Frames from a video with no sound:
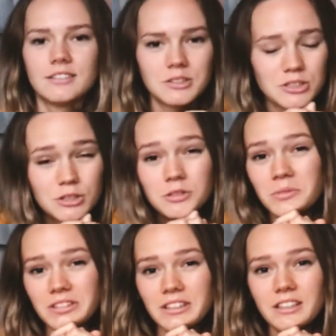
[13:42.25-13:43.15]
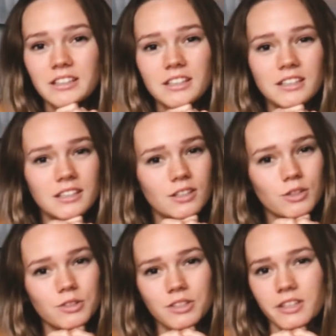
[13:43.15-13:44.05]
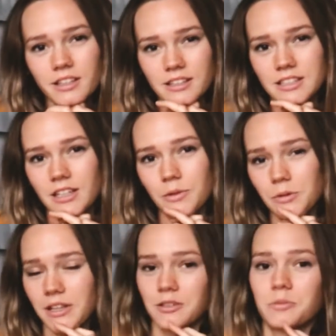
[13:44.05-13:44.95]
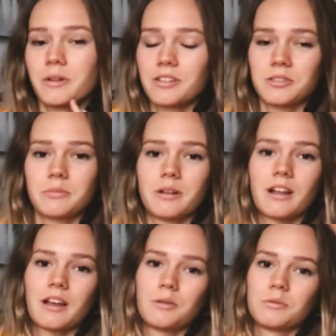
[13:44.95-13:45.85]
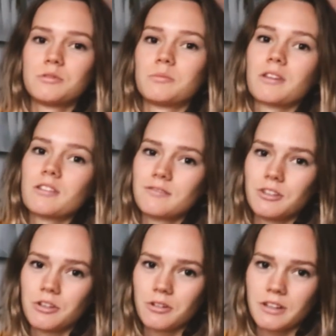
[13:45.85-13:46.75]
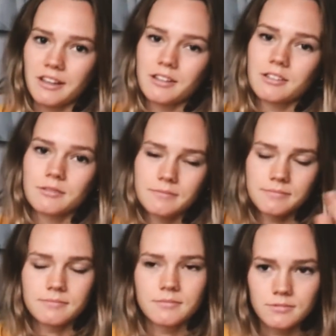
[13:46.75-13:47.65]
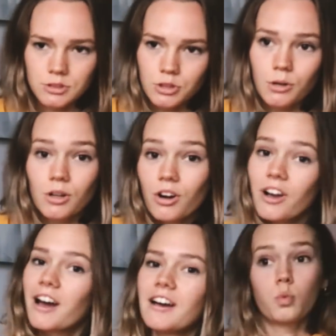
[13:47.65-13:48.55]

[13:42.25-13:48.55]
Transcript: There's so many other things I would like to mention, but I don't want to make this video like so long.